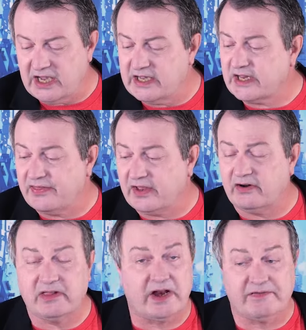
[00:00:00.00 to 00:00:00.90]
guys I think
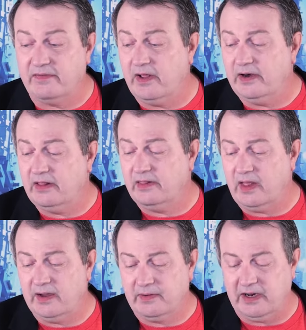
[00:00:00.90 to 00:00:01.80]
are a lot of fun.
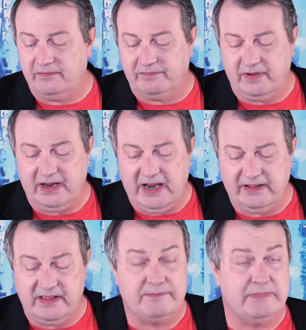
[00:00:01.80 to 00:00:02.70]
I'm gonna have fun
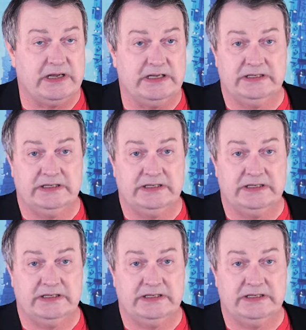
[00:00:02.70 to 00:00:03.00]
adding them